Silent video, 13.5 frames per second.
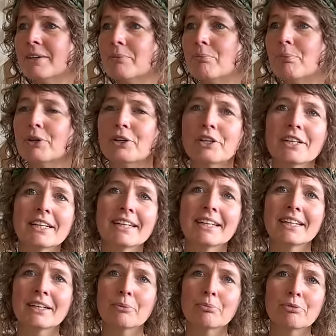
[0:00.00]

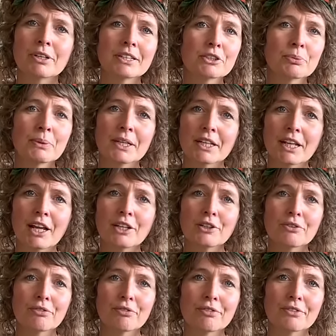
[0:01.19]
burning brings me a lot
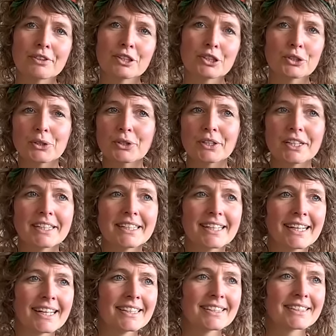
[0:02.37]
of joy
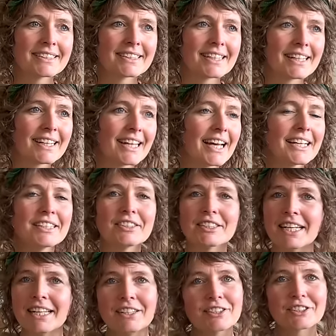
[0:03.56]
and nice
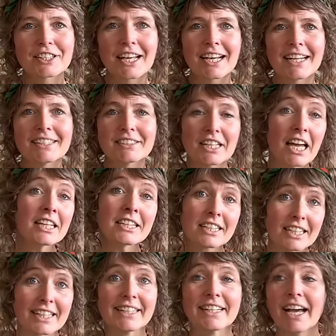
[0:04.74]
insights and a
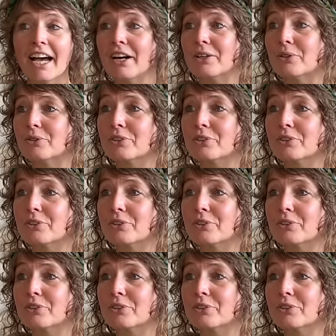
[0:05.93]
clean house.